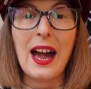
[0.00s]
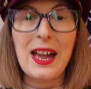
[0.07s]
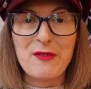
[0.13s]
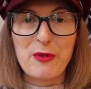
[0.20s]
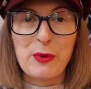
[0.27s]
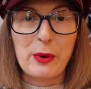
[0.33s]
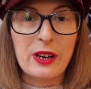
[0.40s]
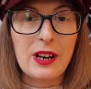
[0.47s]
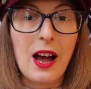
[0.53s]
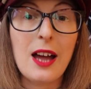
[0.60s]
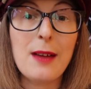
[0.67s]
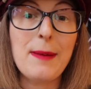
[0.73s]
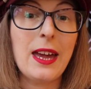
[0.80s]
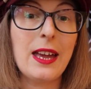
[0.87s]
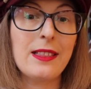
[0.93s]
Hi everyone,
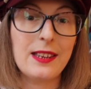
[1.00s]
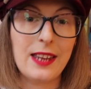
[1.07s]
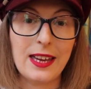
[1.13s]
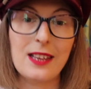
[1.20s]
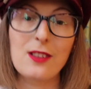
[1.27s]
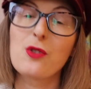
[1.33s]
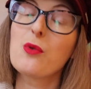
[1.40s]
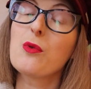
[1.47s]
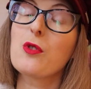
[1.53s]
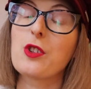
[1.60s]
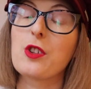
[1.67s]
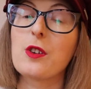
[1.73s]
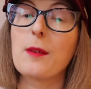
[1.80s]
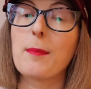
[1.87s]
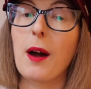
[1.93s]
I'm here today to talk
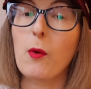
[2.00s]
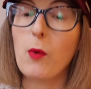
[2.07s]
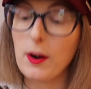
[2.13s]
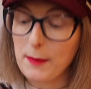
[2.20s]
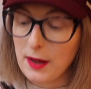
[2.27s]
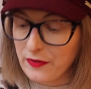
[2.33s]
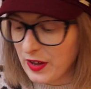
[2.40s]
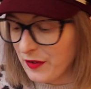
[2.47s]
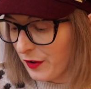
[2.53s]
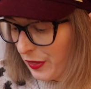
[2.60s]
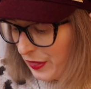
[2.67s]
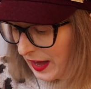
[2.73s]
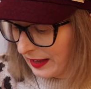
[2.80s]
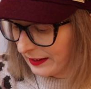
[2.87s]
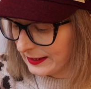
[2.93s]
to you about one of my favourite
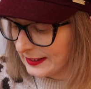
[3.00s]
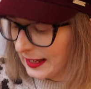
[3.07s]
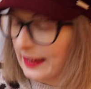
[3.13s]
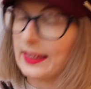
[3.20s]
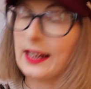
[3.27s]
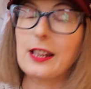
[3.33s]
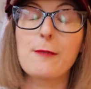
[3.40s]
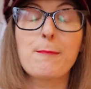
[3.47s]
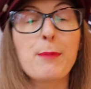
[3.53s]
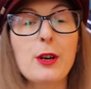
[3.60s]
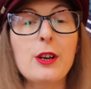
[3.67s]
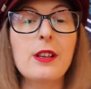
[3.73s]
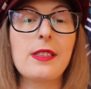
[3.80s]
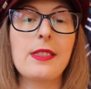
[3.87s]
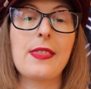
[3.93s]
things, and that is
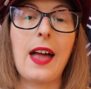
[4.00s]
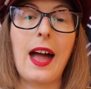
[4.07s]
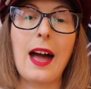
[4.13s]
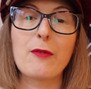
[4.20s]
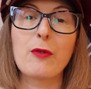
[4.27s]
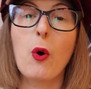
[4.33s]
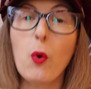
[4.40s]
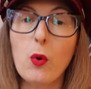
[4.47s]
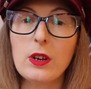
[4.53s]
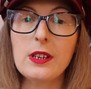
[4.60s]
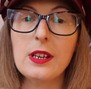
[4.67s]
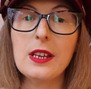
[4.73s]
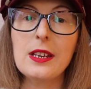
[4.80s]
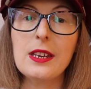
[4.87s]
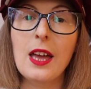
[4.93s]
books that have
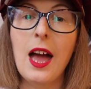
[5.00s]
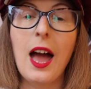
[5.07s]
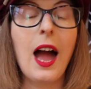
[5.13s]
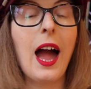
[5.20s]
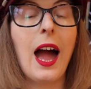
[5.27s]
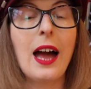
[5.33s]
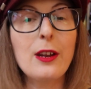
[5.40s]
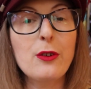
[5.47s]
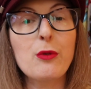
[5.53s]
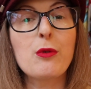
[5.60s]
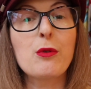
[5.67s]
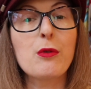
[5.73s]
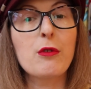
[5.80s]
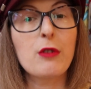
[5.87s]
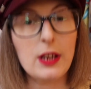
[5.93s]
haunted and
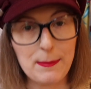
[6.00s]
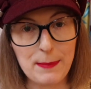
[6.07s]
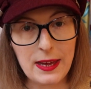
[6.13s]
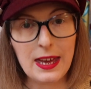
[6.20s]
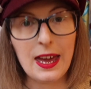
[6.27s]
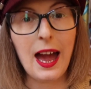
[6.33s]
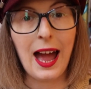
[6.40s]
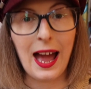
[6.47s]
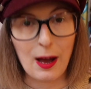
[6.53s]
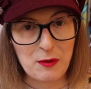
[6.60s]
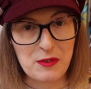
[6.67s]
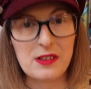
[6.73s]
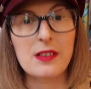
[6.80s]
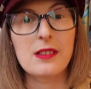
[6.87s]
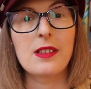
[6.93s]
or creepy
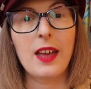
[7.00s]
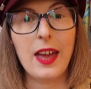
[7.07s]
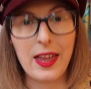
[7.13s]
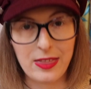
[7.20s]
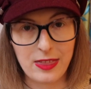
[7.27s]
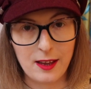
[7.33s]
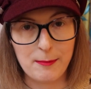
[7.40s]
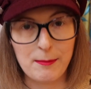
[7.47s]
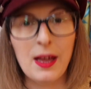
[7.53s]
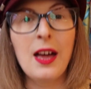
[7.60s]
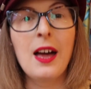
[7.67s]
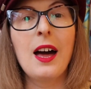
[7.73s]
houses in them.